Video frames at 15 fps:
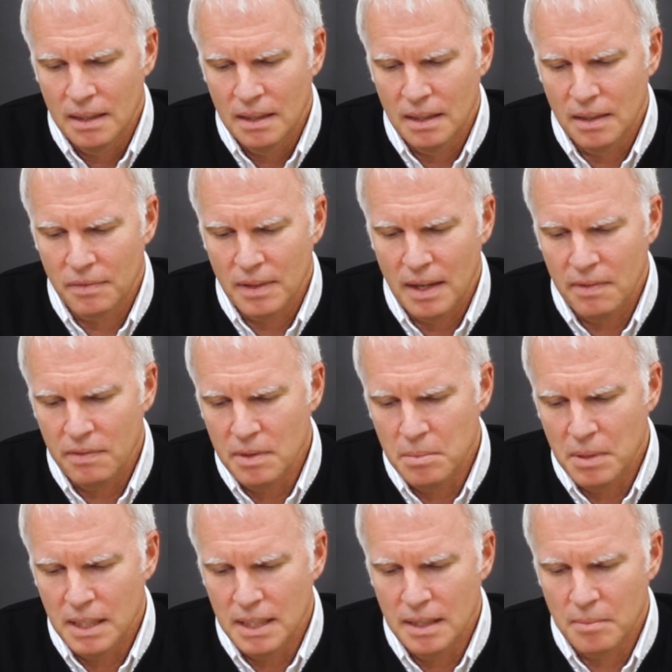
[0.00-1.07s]
if
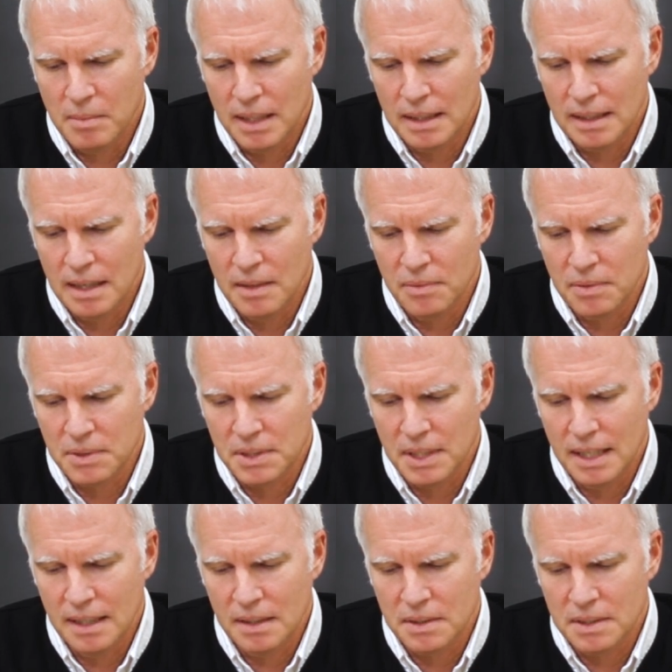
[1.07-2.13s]
everybody in my life was
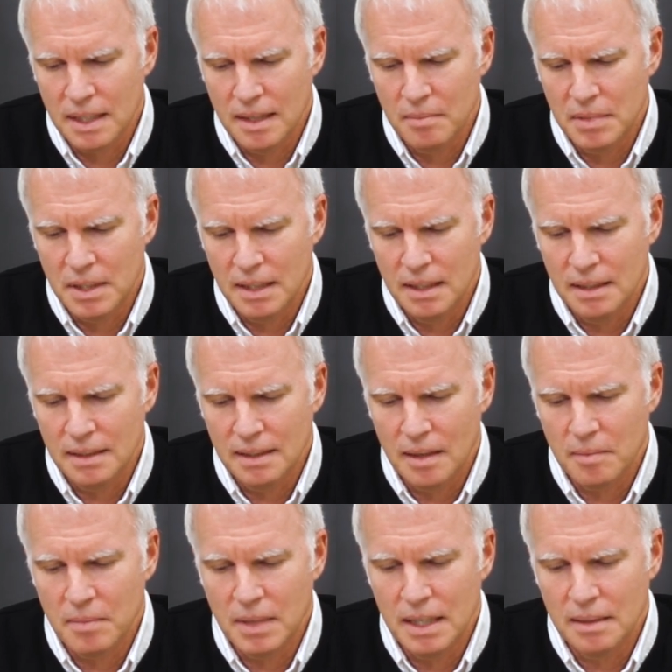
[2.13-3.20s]
saying the same thing,
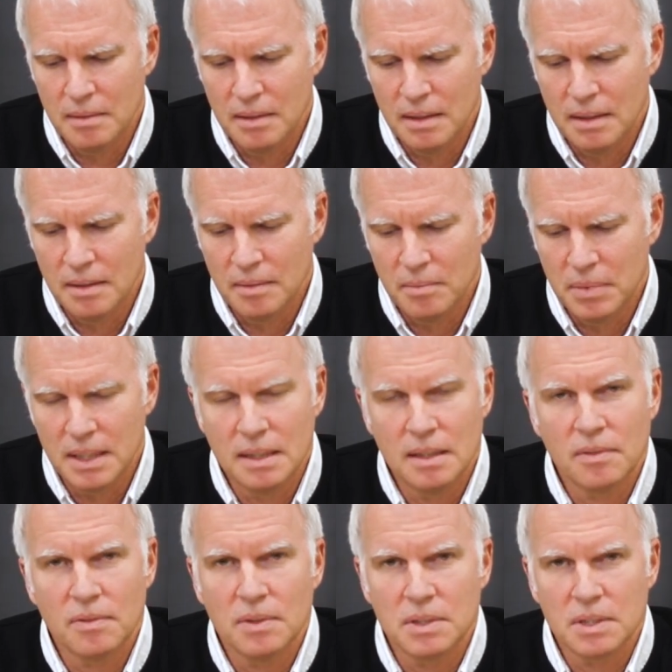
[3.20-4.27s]
that might be a
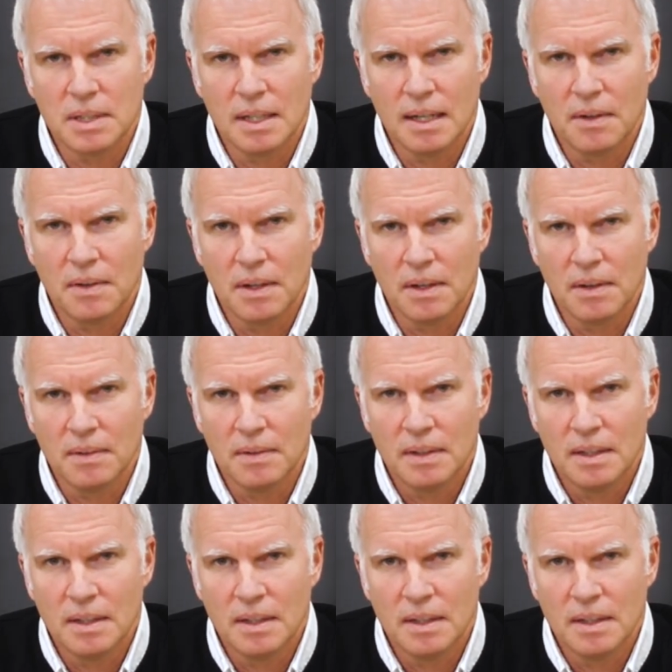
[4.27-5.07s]
different scenario.